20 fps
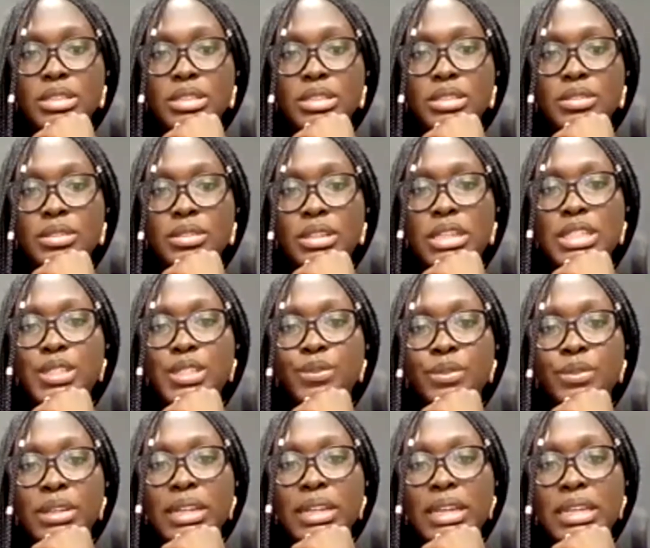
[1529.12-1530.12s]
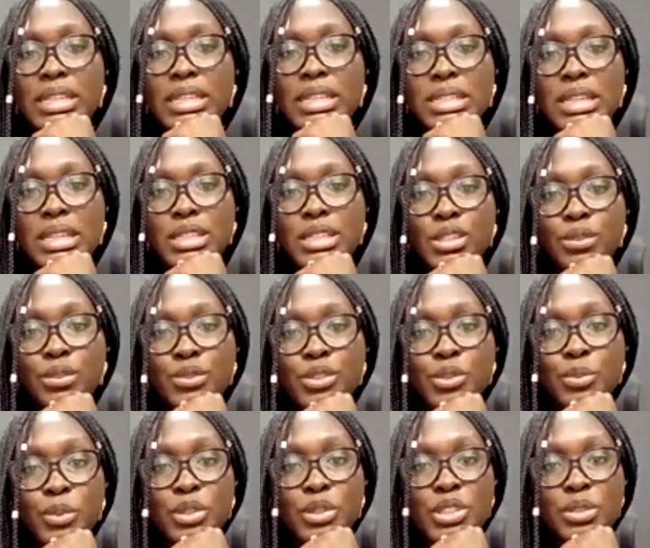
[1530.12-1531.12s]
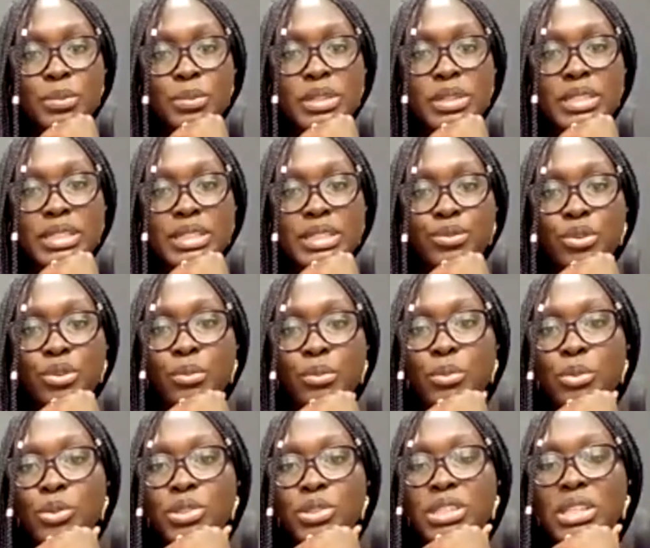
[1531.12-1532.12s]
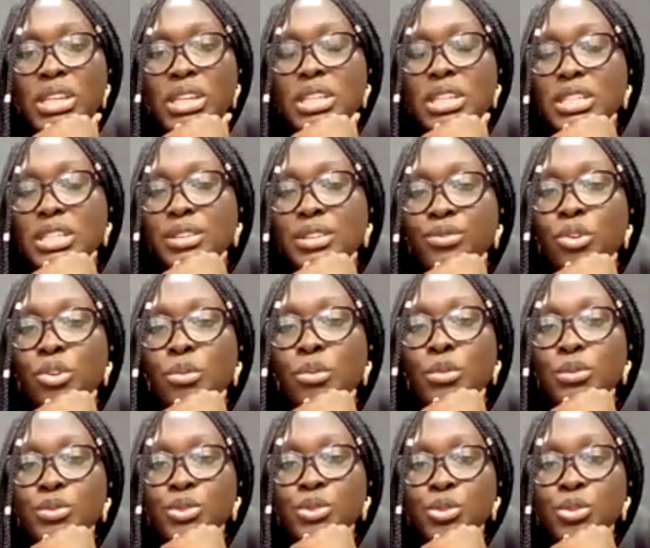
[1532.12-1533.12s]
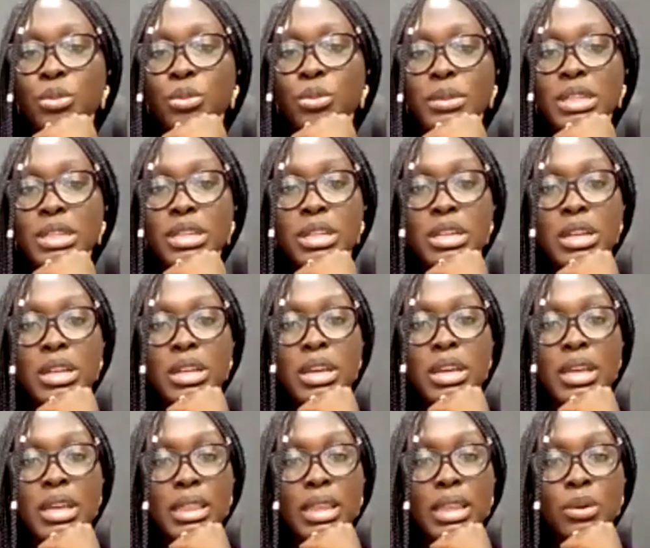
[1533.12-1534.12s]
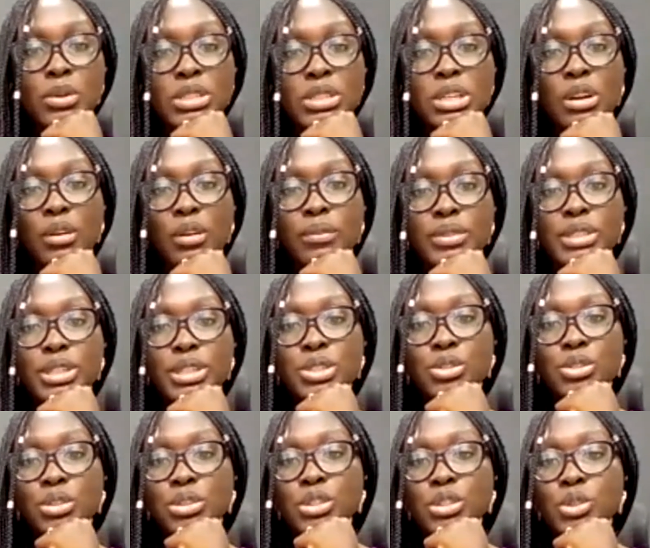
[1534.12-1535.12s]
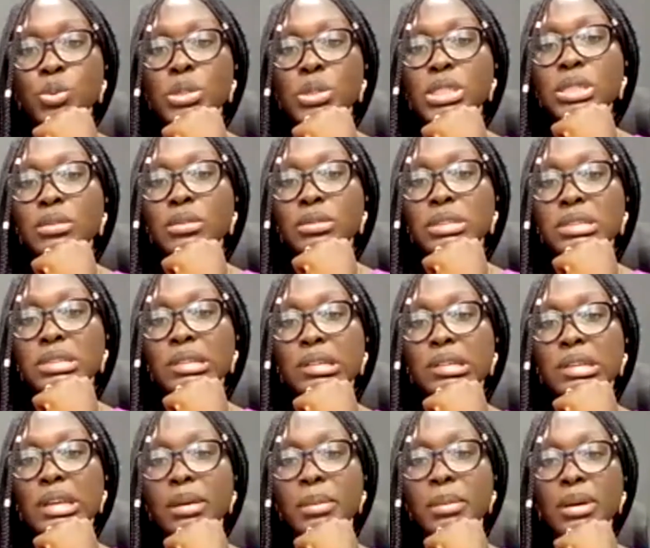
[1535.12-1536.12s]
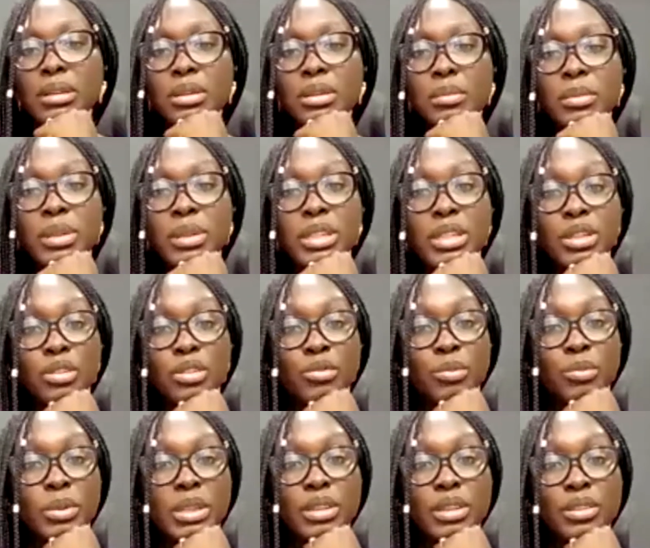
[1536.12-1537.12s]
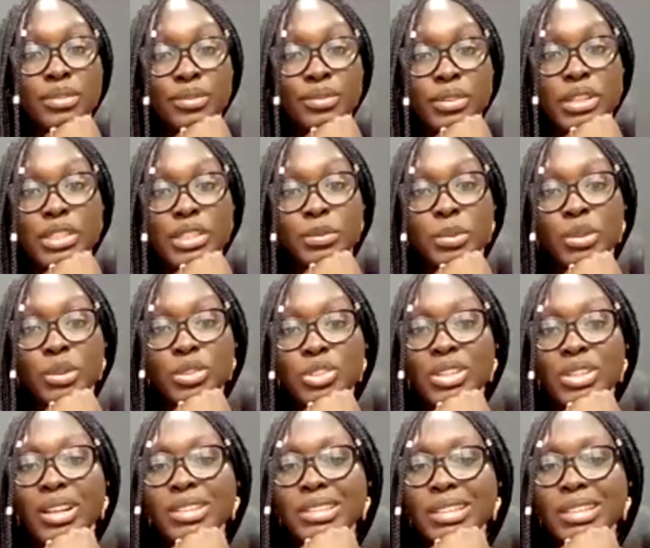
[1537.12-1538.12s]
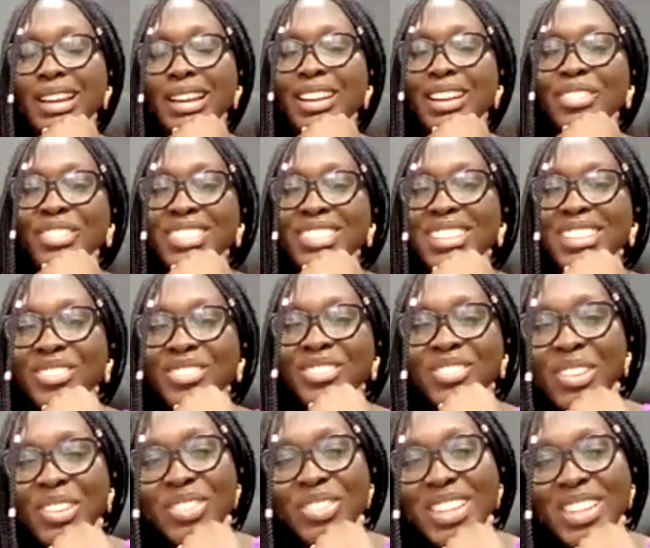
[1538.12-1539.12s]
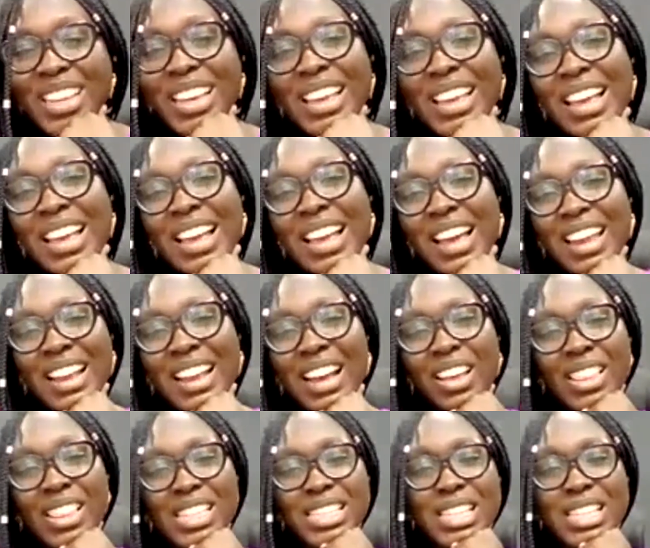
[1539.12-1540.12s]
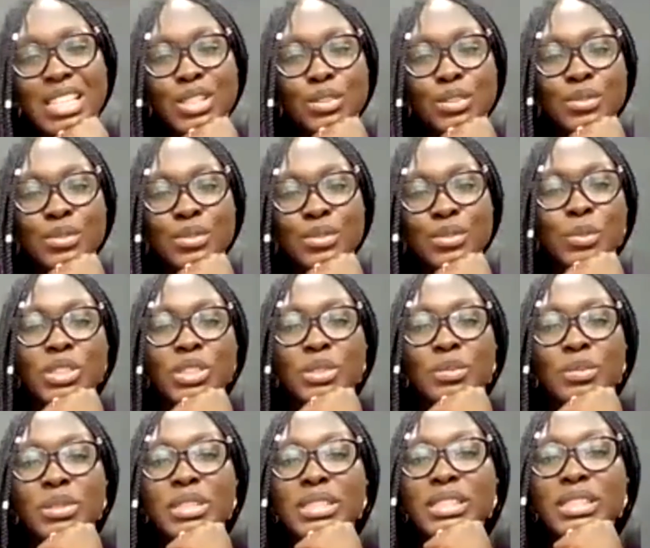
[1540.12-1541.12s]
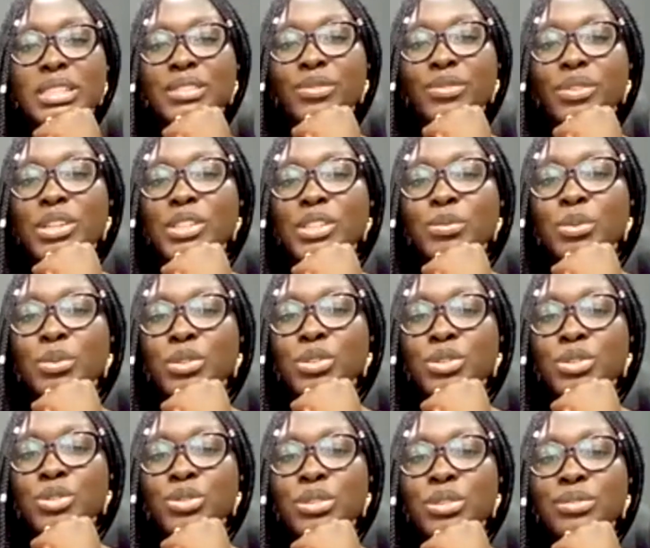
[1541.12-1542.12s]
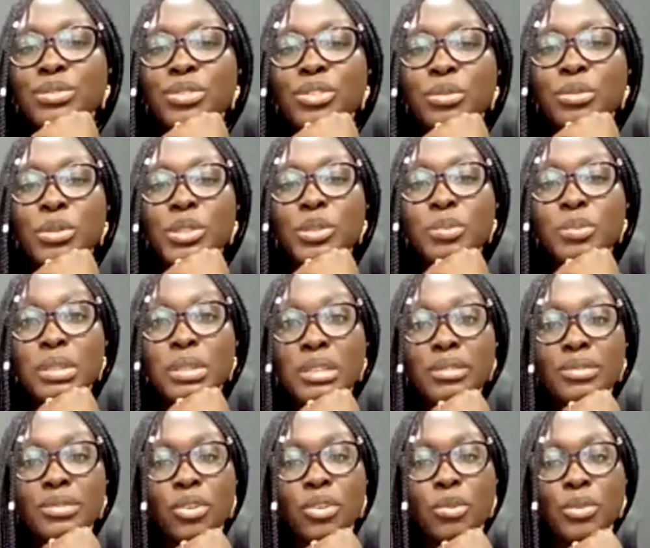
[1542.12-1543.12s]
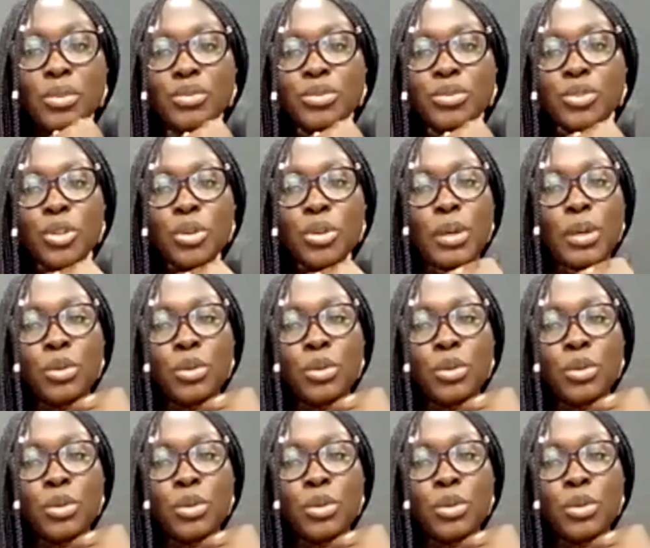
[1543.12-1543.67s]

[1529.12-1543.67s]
Is feeling a sense of responsibility for most things a form of trauma? There was a conversation on Twitter recently about the burden of being the firstborn child in an African family and how the sense of responsibility firstborn children feel must be a form of trauma.